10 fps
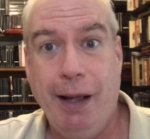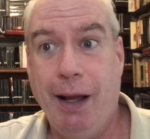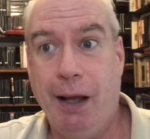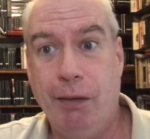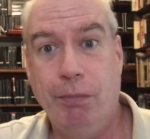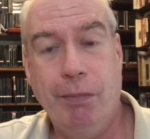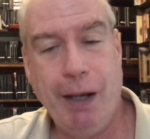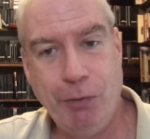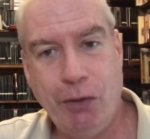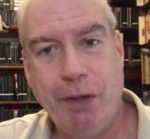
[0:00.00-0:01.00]
Uh,
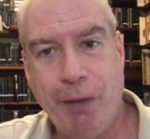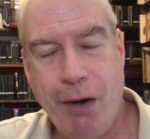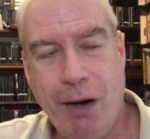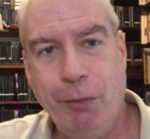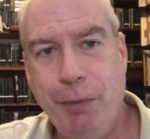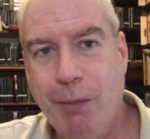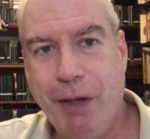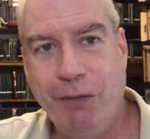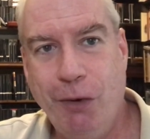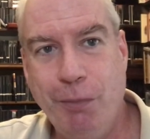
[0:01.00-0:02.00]
I'm sure that my heart will be in
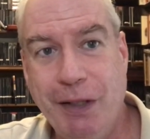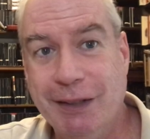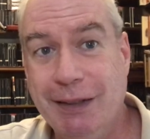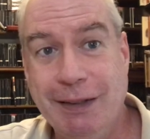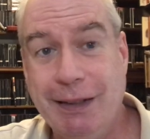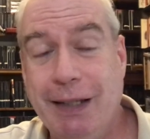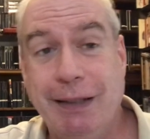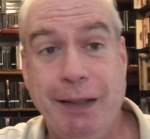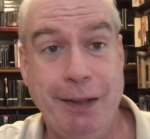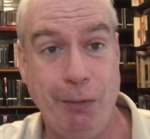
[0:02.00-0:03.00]
my throat because in this case
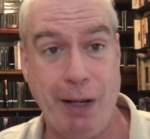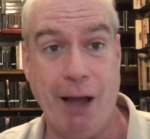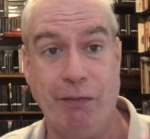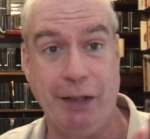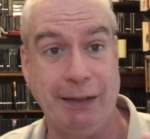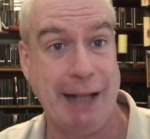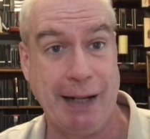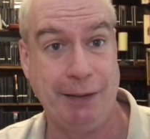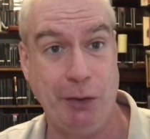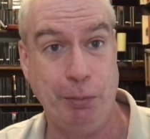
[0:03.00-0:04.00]
I don't have an
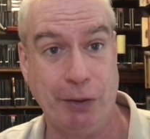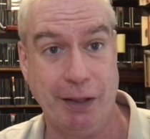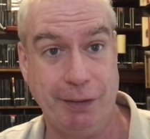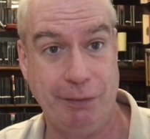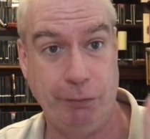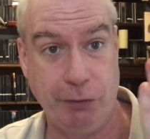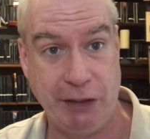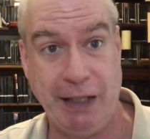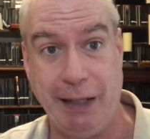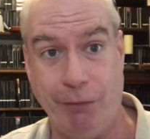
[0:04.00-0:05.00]
exact duplicate
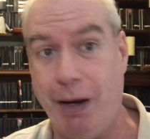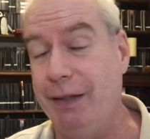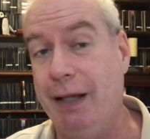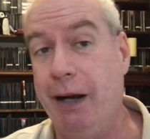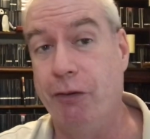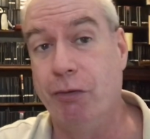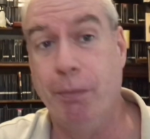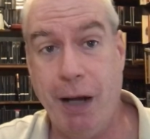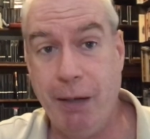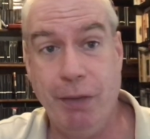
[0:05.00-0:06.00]
sitting right there to
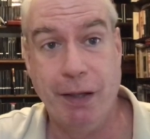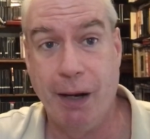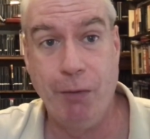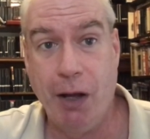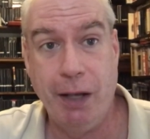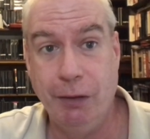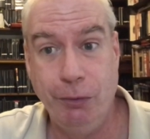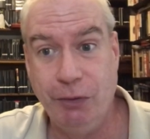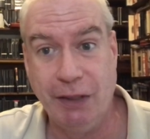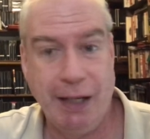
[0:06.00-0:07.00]
remind me that I'm not
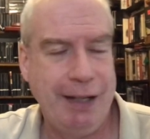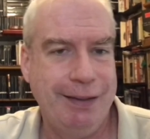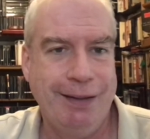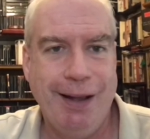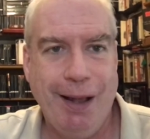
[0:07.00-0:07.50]
losing anything.